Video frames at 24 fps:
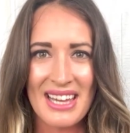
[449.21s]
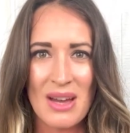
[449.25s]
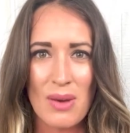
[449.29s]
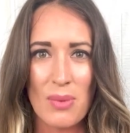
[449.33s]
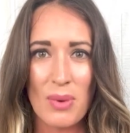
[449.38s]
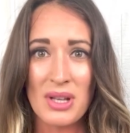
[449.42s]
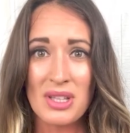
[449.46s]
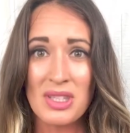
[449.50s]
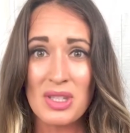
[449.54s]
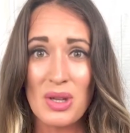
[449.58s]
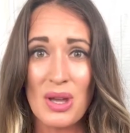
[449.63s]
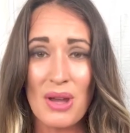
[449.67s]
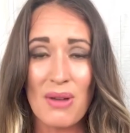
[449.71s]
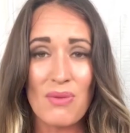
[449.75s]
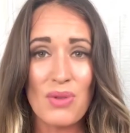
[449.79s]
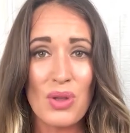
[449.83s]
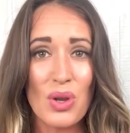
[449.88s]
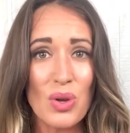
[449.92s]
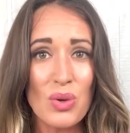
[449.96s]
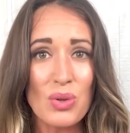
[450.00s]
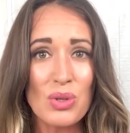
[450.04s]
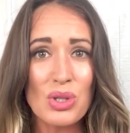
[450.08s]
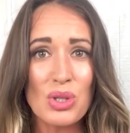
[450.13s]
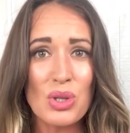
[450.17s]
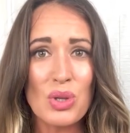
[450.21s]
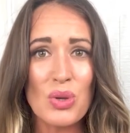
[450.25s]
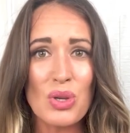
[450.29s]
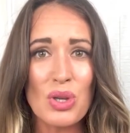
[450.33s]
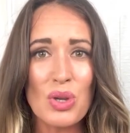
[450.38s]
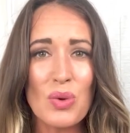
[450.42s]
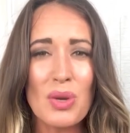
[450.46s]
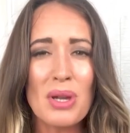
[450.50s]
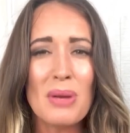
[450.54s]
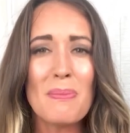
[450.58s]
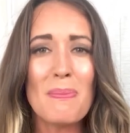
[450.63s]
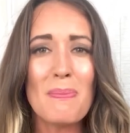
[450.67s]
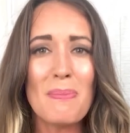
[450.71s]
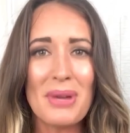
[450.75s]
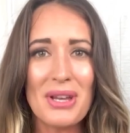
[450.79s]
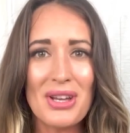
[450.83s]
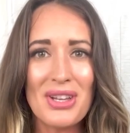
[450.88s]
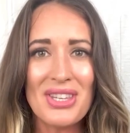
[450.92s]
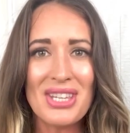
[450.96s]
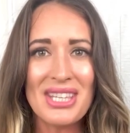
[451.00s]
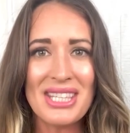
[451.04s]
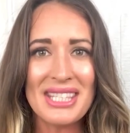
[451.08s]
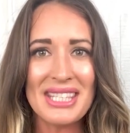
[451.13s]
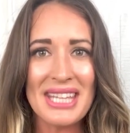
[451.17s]
Once you have those two, you can
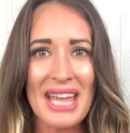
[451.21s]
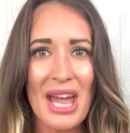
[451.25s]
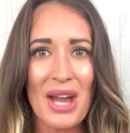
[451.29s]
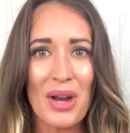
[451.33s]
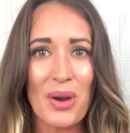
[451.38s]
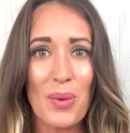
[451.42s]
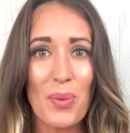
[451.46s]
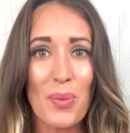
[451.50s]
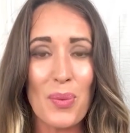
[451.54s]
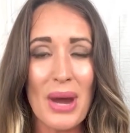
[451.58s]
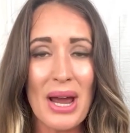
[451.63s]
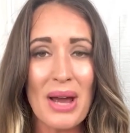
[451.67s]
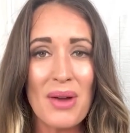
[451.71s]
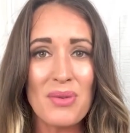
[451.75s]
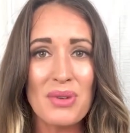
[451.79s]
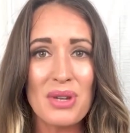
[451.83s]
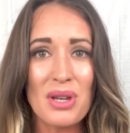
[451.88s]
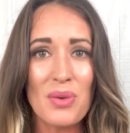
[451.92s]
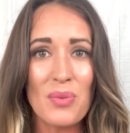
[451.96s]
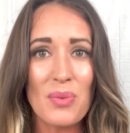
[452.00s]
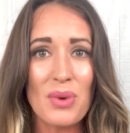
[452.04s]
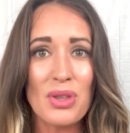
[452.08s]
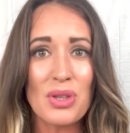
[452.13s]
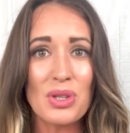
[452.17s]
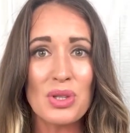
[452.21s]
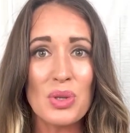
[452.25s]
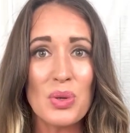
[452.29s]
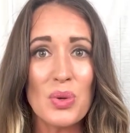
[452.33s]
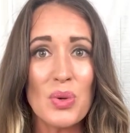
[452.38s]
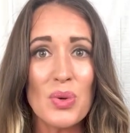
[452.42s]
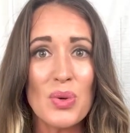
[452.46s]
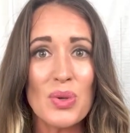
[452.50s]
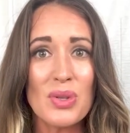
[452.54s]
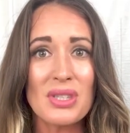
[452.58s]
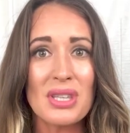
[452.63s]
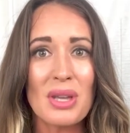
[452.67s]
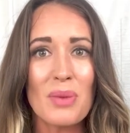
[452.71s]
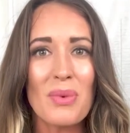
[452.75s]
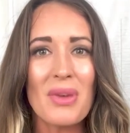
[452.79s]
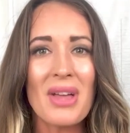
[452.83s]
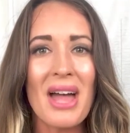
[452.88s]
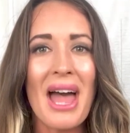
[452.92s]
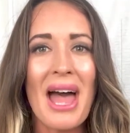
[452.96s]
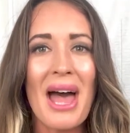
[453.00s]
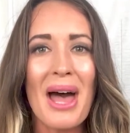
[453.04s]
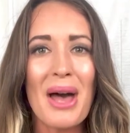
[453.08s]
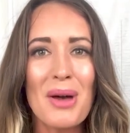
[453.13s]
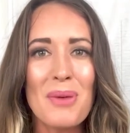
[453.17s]
build a stack around it with tools that will
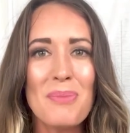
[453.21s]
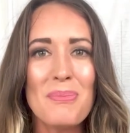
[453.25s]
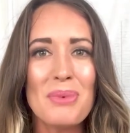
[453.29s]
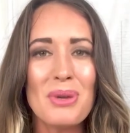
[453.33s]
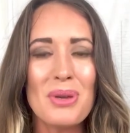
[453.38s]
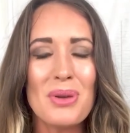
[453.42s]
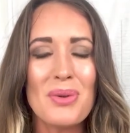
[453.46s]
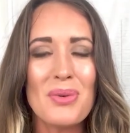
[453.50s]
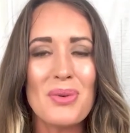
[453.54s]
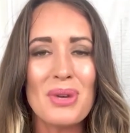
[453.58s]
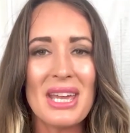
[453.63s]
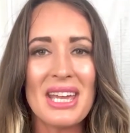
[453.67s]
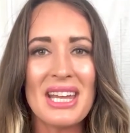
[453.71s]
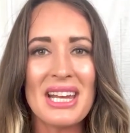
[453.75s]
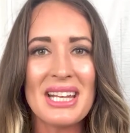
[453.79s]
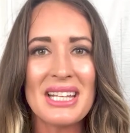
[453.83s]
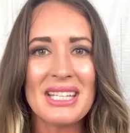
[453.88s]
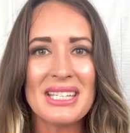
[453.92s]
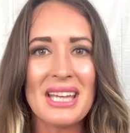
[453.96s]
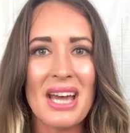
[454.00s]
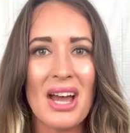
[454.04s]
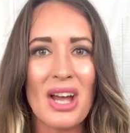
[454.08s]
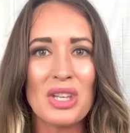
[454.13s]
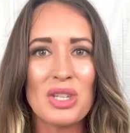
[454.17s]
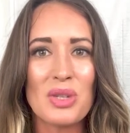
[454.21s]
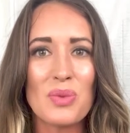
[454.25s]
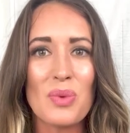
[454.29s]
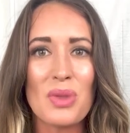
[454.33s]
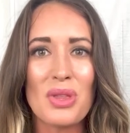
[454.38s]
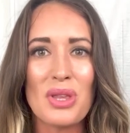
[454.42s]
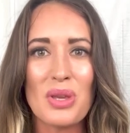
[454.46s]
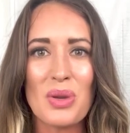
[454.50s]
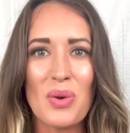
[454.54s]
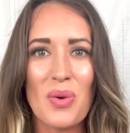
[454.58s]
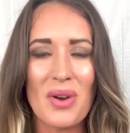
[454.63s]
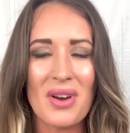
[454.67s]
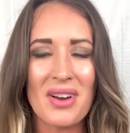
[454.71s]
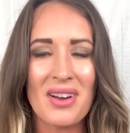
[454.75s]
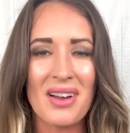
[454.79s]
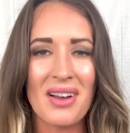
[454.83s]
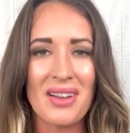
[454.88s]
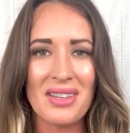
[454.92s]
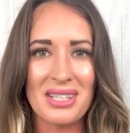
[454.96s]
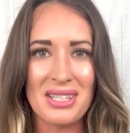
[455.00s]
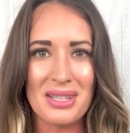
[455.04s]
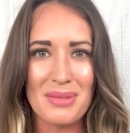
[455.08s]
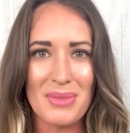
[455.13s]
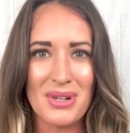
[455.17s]
help you get in touch with your
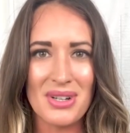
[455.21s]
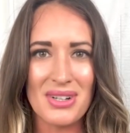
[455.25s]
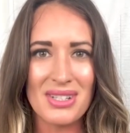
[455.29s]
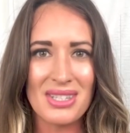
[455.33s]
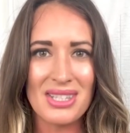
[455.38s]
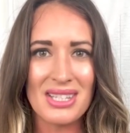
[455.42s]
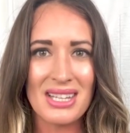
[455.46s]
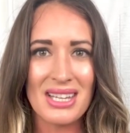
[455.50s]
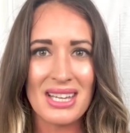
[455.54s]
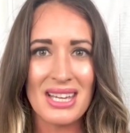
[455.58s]
customers.